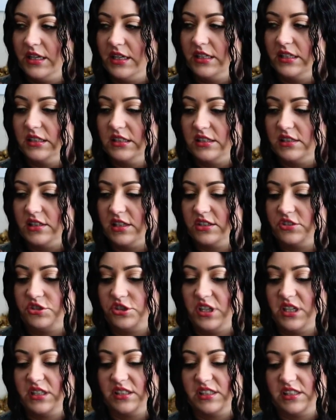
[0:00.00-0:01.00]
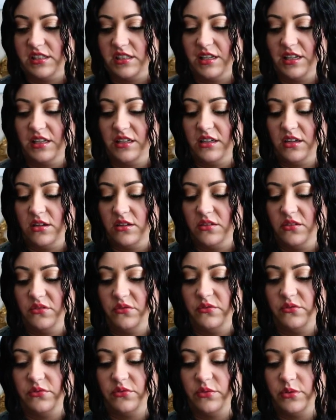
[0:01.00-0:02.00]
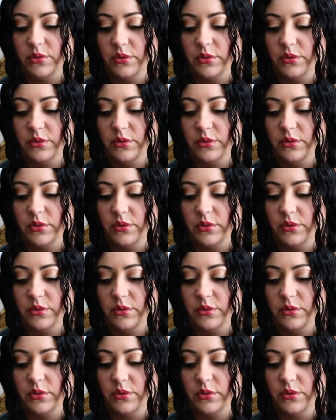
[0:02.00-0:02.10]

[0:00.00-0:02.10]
in such a state of,